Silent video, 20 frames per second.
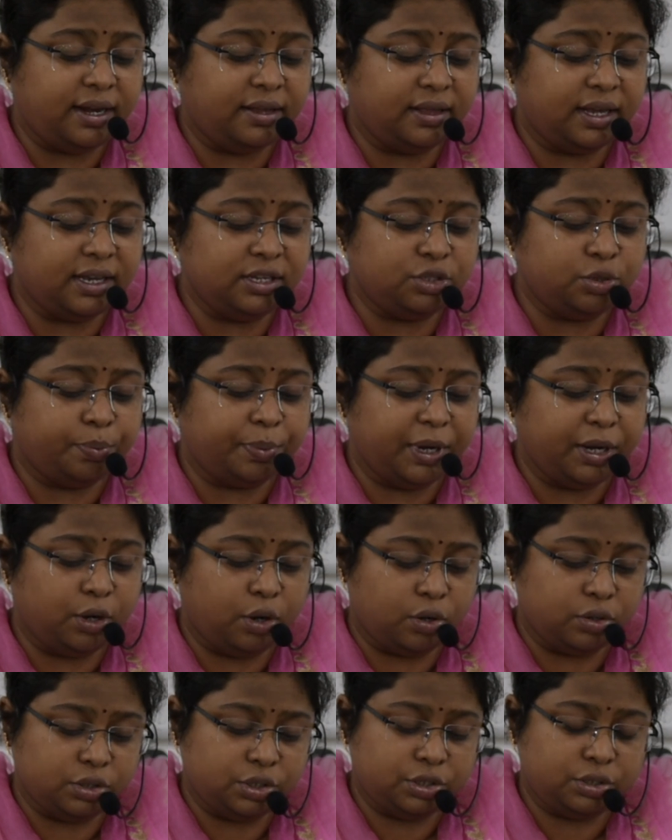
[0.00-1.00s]
in the Supreme
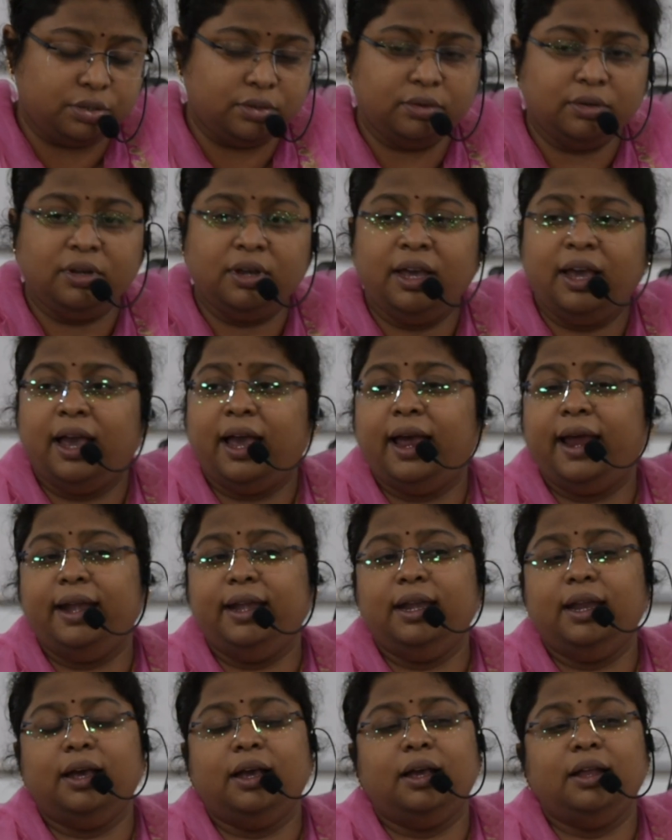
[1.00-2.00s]
Court. And
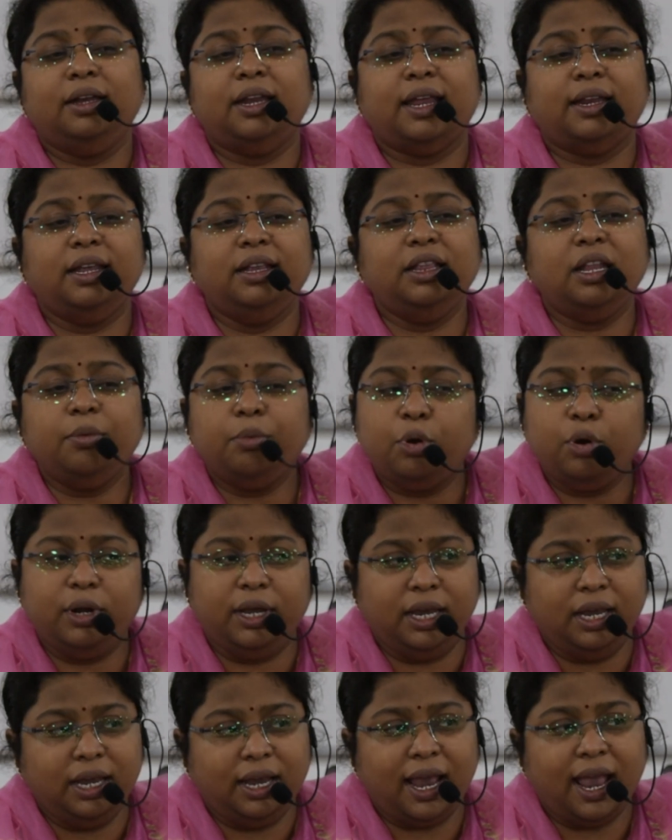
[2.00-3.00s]
Narendra
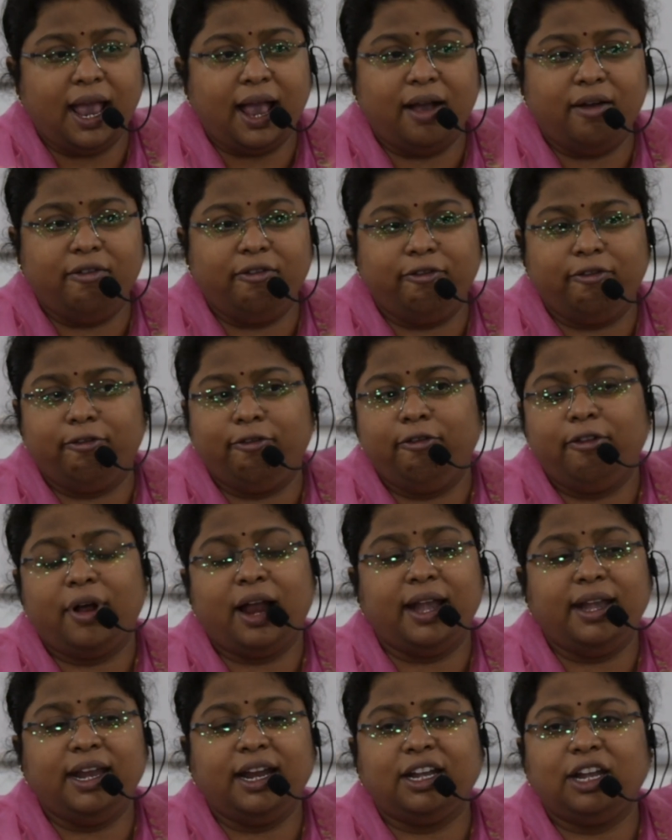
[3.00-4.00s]
Modi have
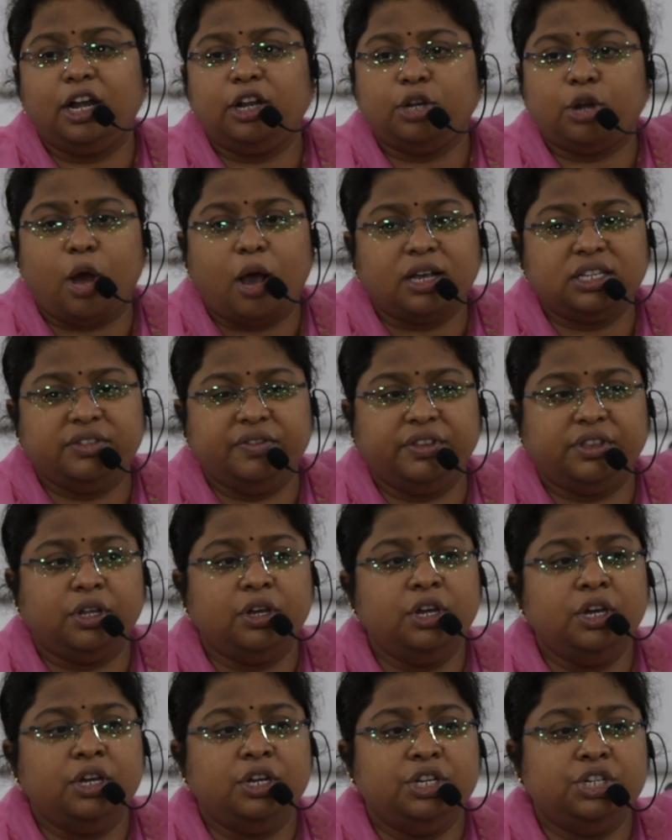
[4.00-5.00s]
conducted talks with
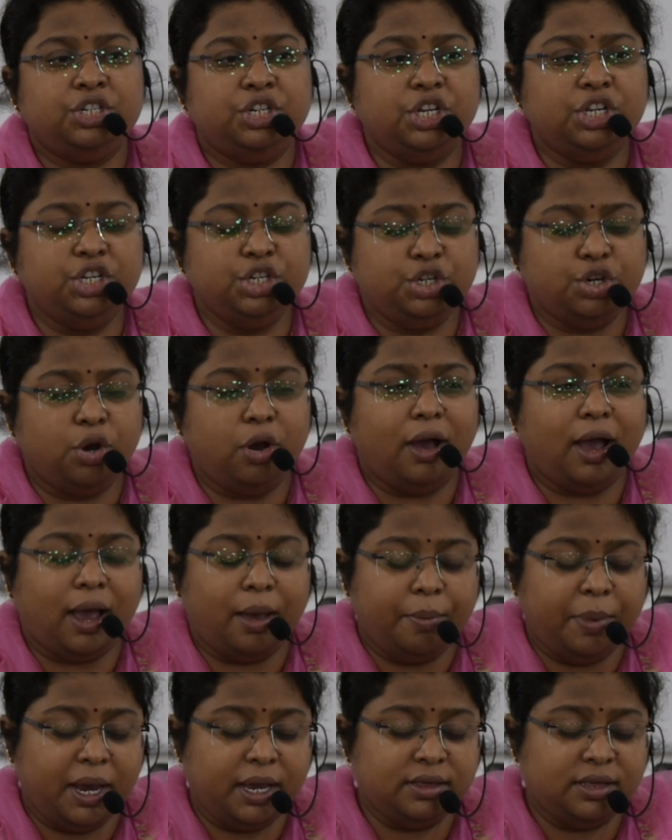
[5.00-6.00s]
Shinzo
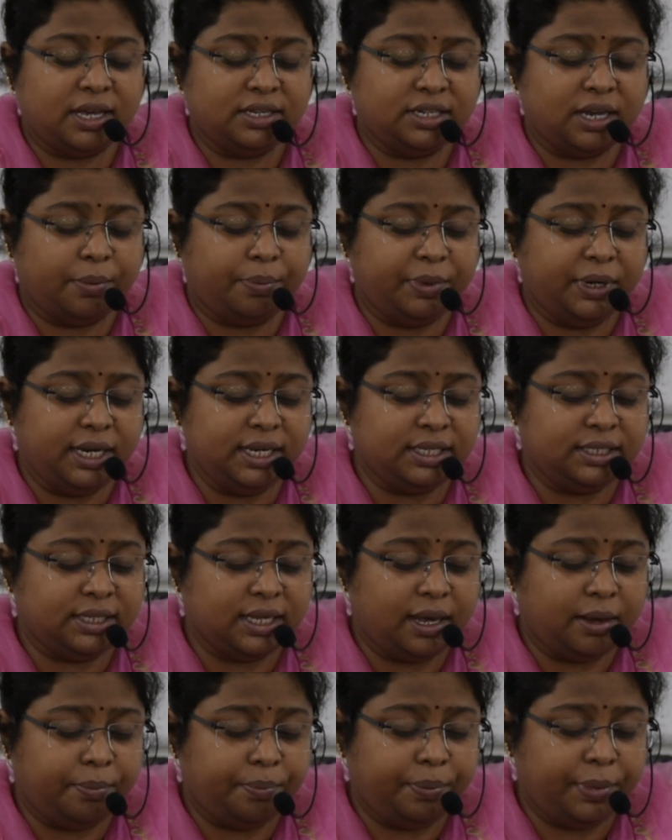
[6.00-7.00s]
Abe, the Japanese
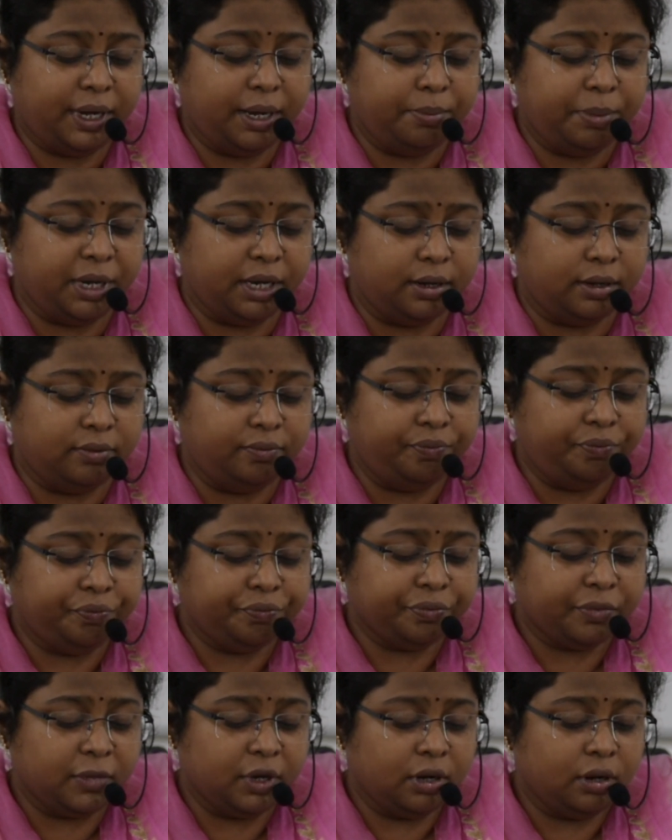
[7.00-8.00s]
premier.
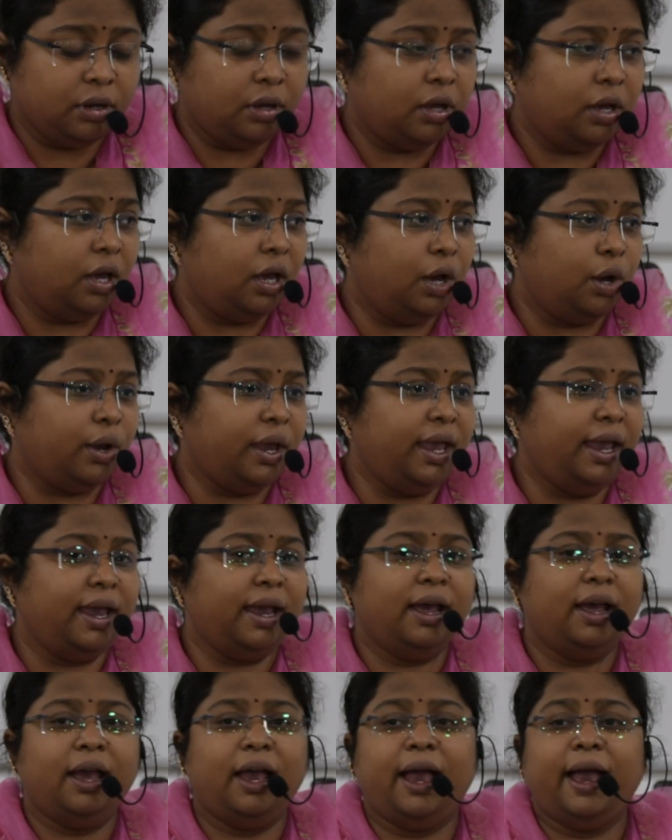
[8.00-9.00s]
Okay,
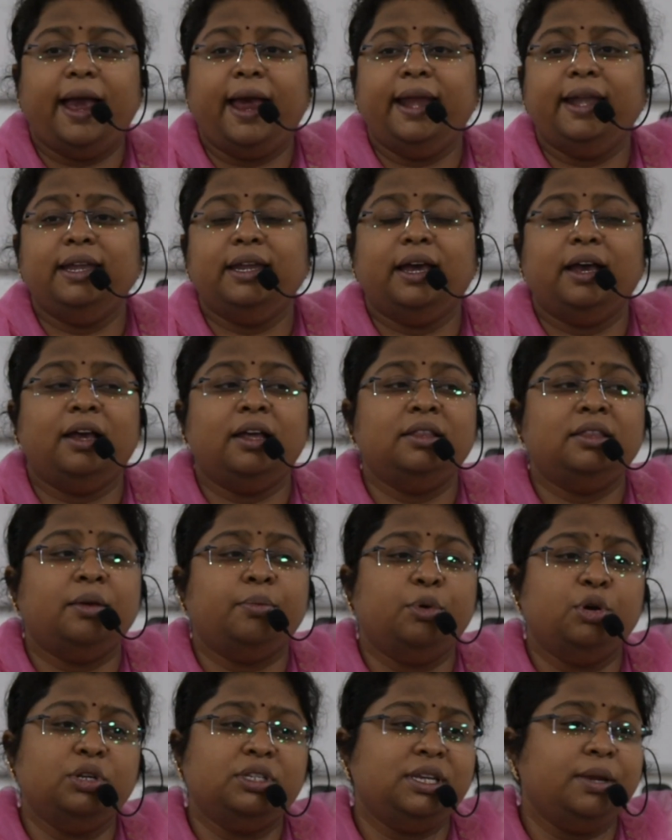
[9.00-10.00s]
and the
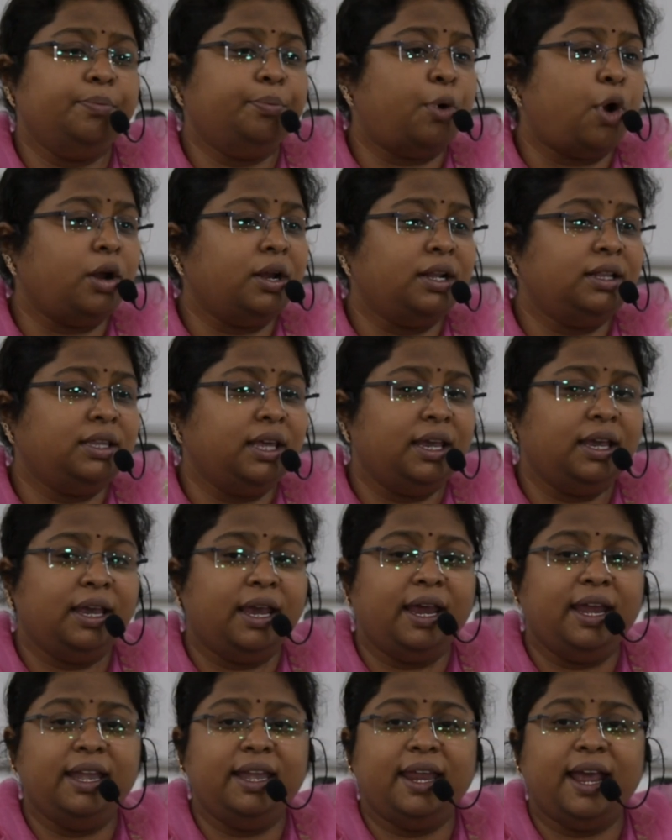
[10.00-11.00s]
most important thing,
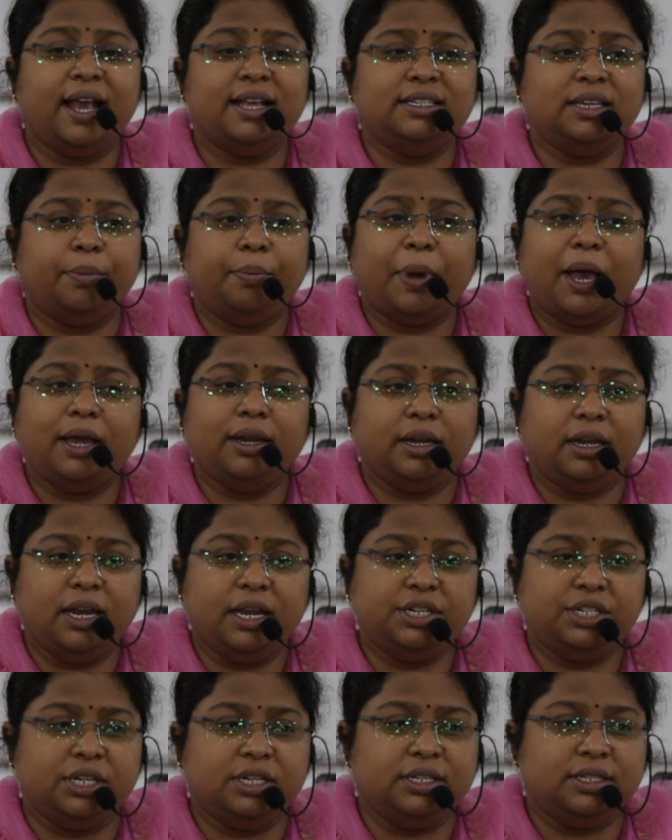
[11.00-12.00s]
India-Japan
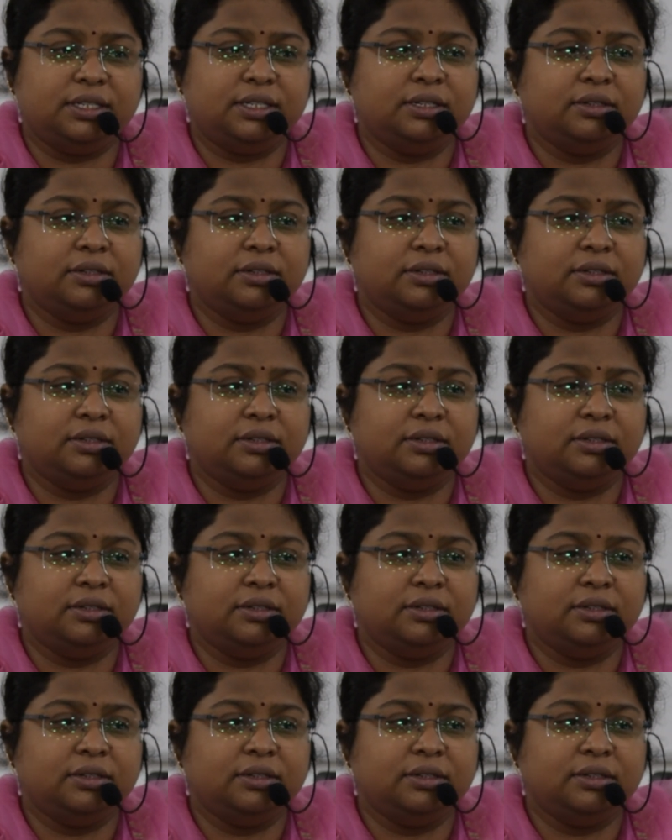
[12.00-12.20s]
relations